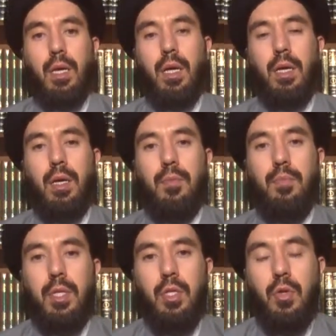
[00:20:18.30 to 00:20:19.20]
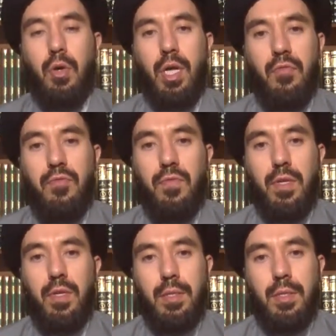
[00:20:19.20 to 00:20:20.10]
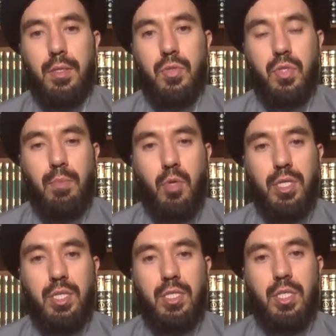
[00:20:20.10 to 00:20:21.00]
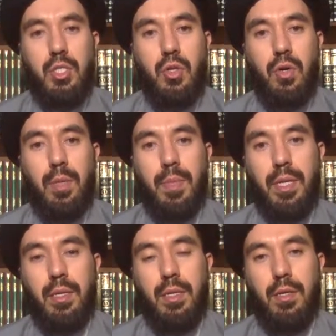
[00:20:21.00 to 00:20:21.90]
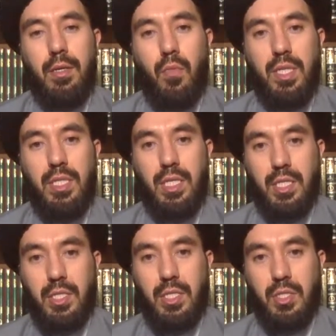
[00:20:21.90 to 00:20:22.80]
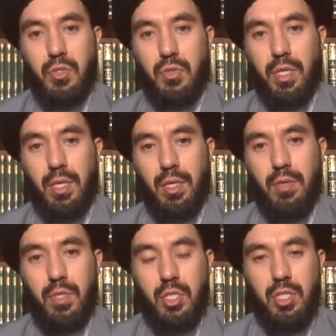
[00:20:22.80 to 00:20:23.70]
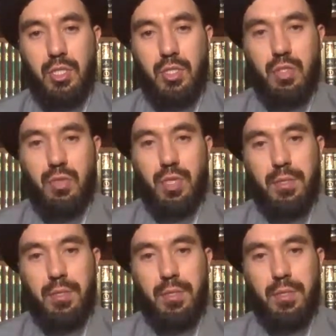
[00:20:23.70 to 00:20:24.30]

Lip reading: if someone doesn't know even what he's doing, what she's doing,